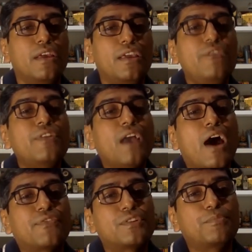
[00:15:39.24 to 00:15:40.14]
even
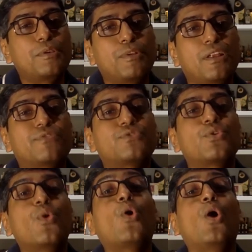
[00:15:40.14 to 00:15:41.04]
after people have
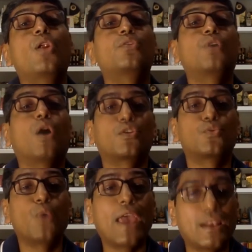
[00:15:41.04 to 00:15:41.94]
so-called got
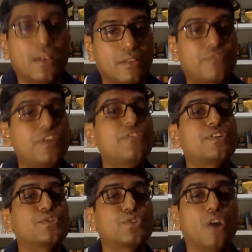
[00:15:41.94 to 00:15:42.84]
well,
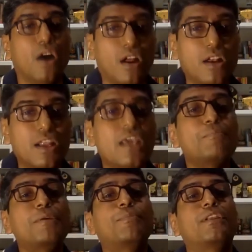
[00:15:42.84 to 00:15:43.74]
fever's gone,
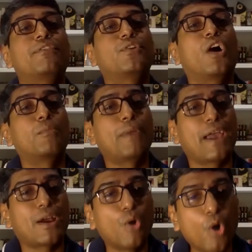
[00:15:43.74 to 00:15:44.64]
people have gone
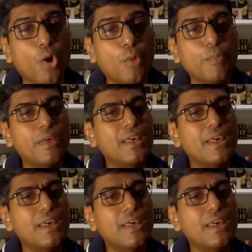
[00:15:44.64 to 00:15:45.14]
back home,